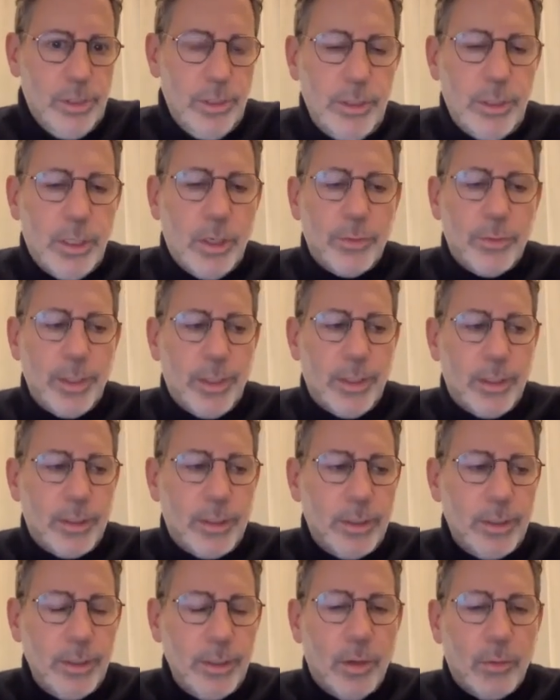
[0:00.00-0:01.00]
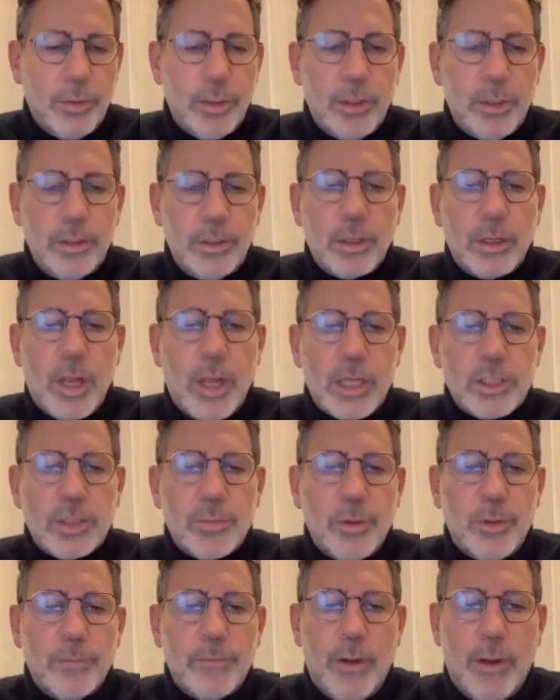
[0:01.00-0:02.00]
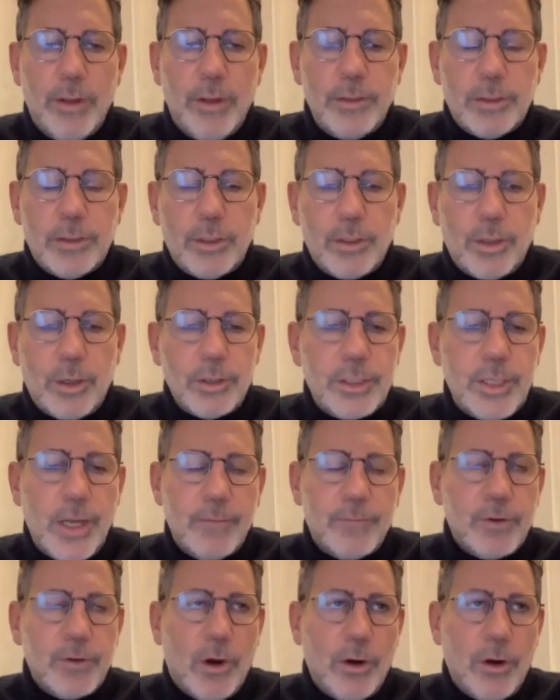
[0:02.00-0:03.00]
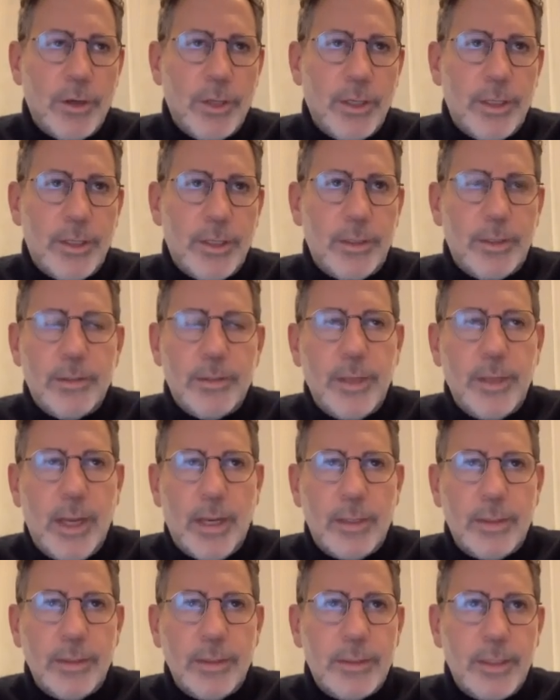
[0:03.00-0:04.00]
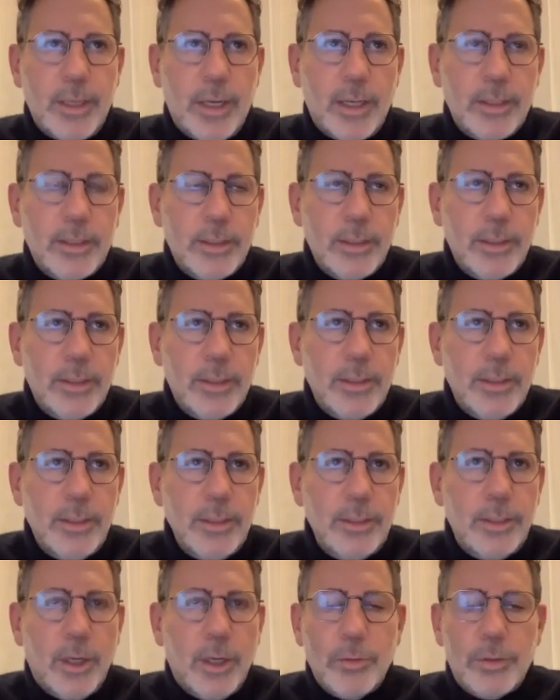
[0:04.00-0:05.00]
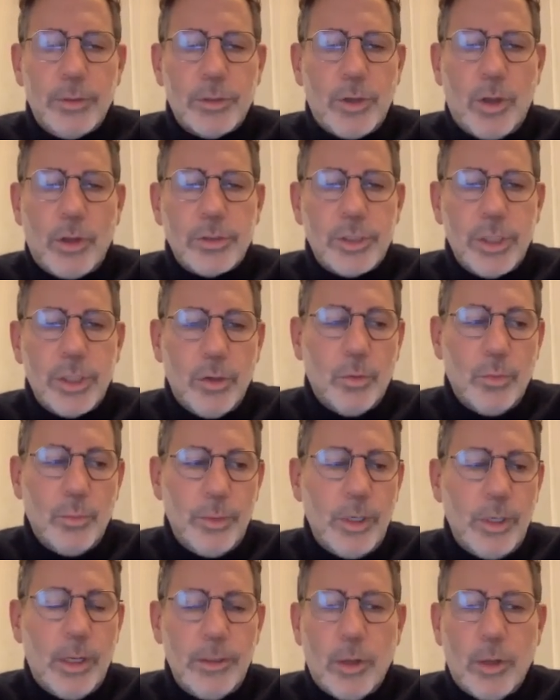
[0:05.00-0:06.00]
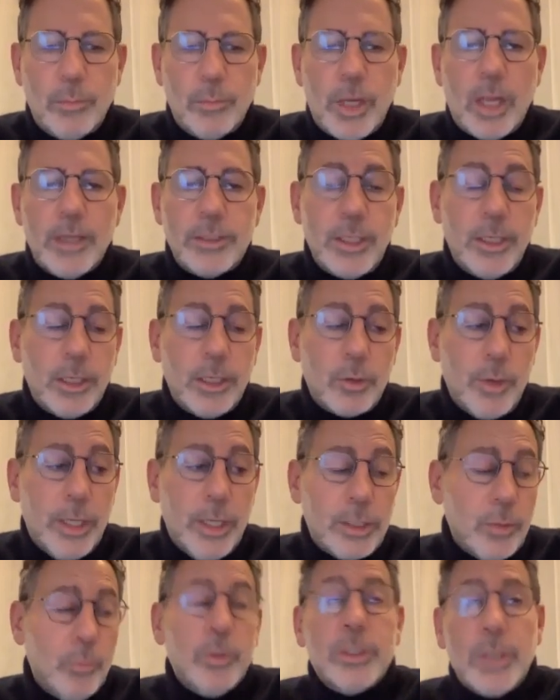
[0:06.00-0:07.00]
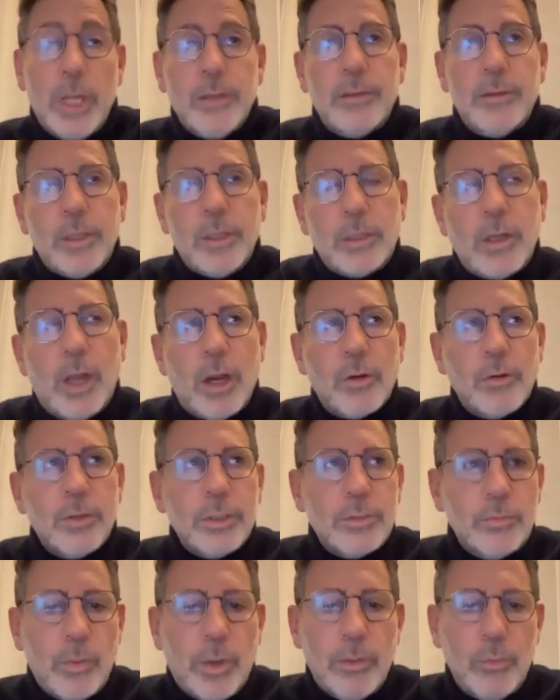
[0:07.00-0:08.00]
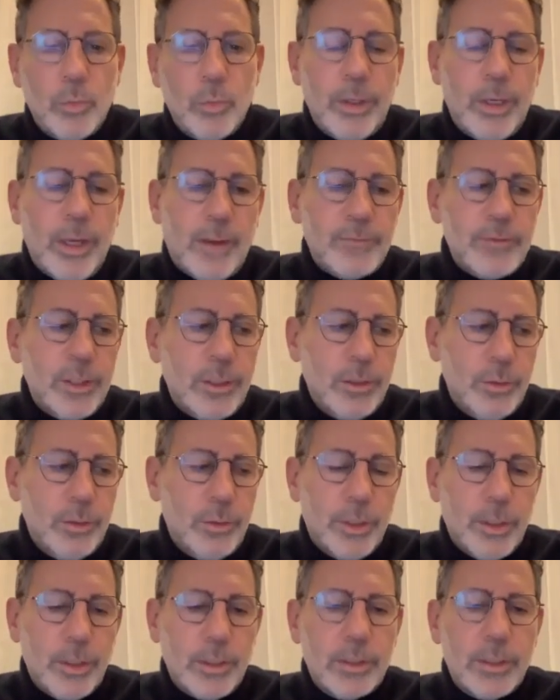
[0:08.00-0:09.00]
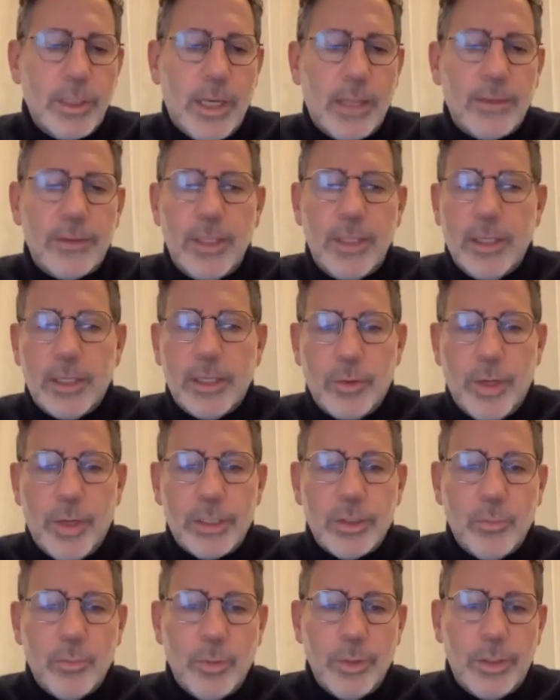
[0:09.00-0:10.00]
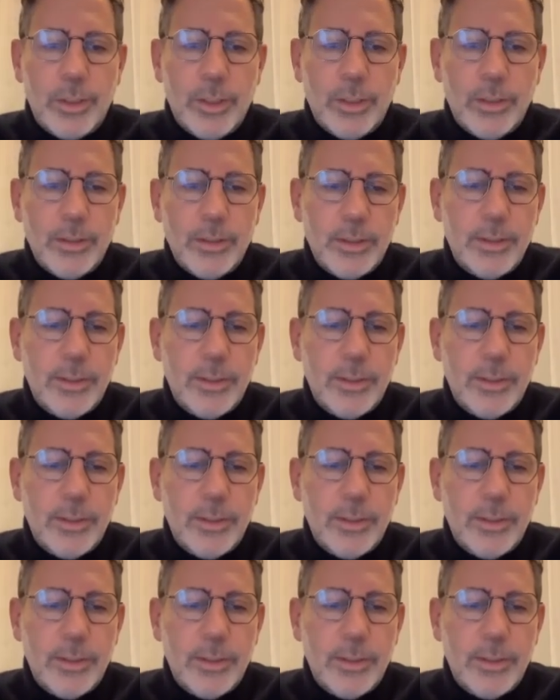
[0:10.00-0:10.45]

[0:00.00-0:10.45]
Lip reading: the customer funds are safeguarded, and there's also nice integration, which I think Congress would have to do to get the integration with the